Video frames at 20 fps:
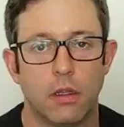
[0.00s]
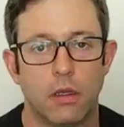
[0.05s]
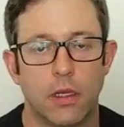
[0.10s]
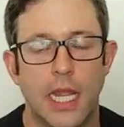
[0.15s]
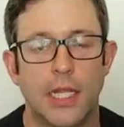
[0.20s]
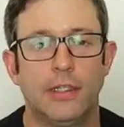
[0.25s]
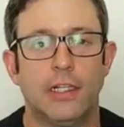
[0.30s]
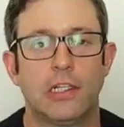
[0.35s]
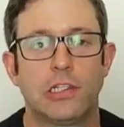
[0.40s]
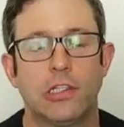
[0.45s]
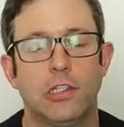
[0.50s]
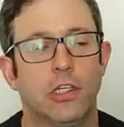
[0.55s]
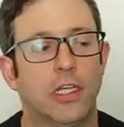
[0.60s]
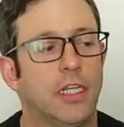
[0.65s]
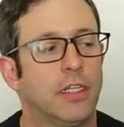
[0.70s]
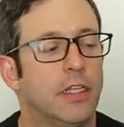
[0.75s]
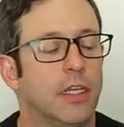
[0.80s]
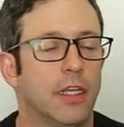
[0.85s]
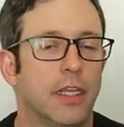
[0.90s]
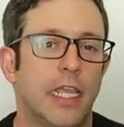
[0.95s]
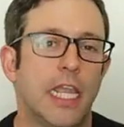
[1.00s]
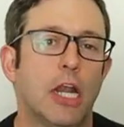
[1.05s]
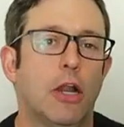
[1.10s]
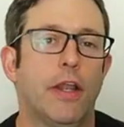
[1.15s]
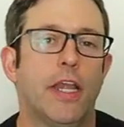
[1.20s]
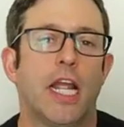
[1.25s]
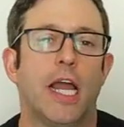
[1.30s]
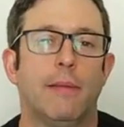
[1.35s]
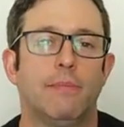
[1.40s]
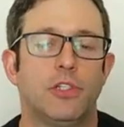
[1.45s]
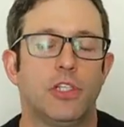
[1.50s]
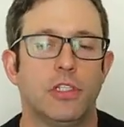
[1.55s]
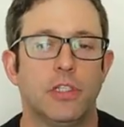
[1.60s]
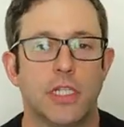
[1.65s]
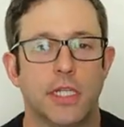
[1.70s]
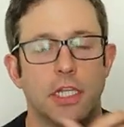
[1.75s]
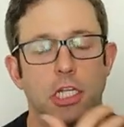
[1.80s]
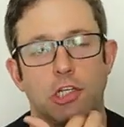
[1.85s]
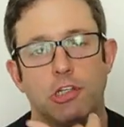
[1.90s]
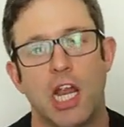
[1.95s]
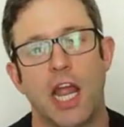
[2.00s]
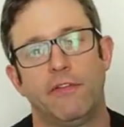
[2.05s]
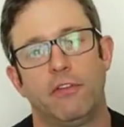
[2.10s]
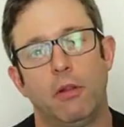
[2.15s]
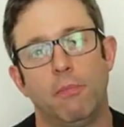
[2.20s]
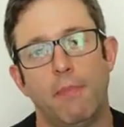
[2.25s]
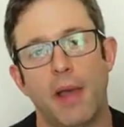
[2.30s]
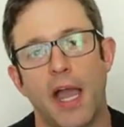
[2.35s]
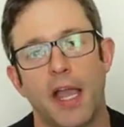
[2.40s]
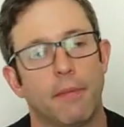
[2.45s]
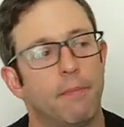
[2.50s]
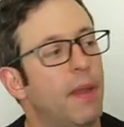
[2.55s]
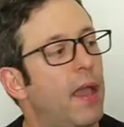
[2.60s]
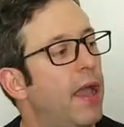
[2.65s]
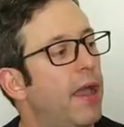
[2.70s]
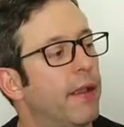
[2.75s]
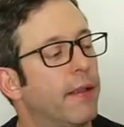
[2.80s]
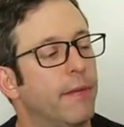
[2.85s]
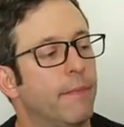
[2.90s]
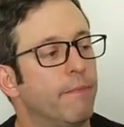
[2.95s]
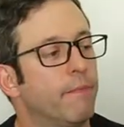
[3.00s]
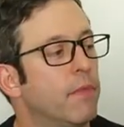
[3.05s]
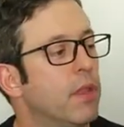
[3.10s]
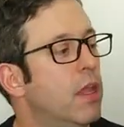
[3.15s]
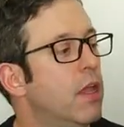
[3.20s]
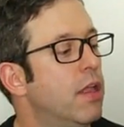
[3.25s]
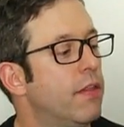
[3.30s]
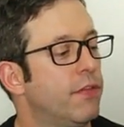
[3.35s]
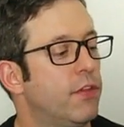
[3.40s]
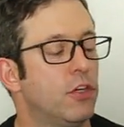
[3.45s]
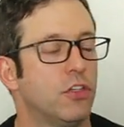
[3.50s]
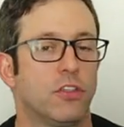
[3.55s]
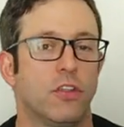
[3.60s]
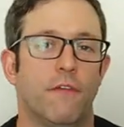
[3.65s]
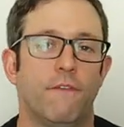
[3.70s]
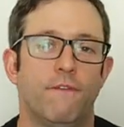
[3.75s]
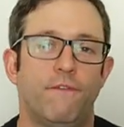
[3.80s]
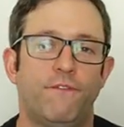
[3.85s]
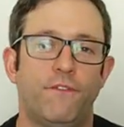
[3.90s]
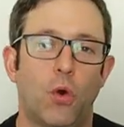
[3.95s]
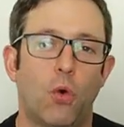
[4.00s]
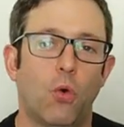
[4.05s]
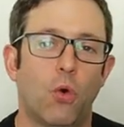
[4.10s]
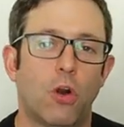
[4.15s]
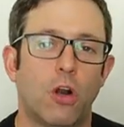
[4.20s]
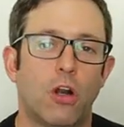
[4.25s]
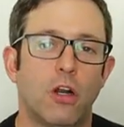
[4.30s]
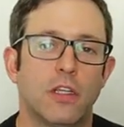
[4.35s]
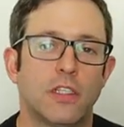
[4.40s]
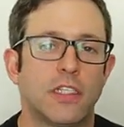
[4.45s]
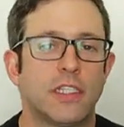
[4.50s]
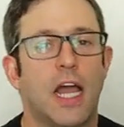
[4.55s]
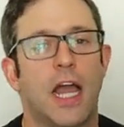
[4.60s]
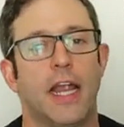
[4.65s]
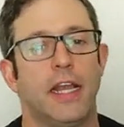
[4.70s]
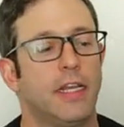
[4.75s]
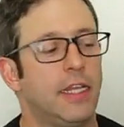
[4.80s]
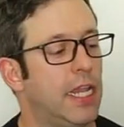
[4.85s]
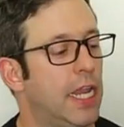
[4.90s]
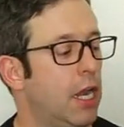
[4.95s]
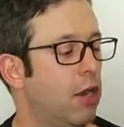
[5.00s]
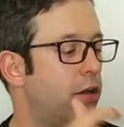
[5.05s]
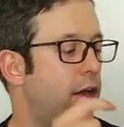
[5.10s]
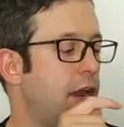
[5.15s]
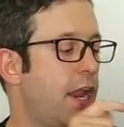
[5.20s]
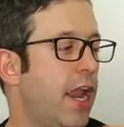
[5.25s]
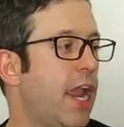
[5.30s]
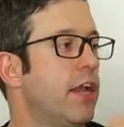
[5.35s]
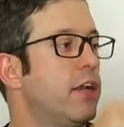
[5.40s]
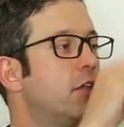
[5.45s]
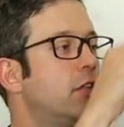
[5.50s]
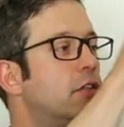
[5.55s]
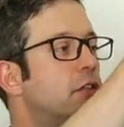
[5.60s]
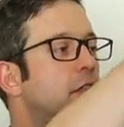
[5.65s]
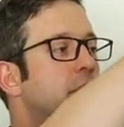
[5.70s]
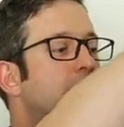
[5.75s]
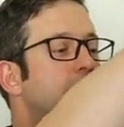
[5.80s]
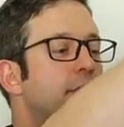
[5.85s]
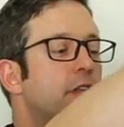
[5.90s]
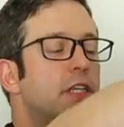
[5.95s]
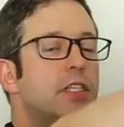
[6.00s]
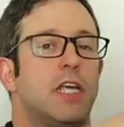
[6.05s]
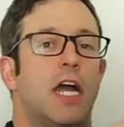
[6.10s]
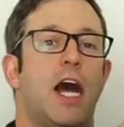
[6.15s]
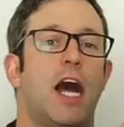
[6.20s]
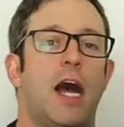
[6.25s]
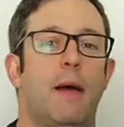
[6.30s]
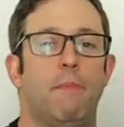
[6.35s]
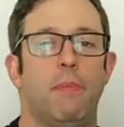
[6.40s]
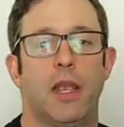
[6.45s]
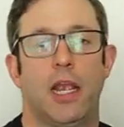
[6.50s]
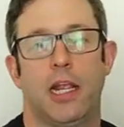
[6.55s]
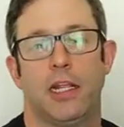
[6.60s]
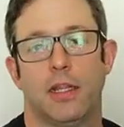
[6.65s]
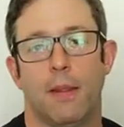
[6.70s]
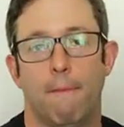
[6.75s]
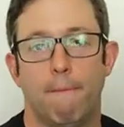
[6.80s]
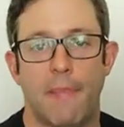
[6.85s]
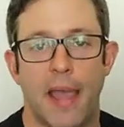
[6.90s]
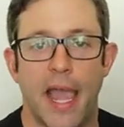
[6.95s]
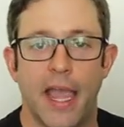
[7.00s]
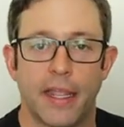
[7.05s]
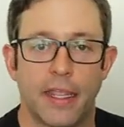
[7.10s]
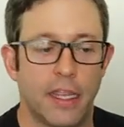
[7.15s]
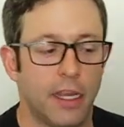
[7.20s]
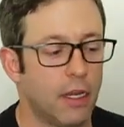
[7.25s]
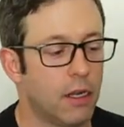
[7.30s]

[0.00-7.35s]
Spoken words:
Now let's look at the carry options on the travel backpack. There's 4 side carry handles on the top and the back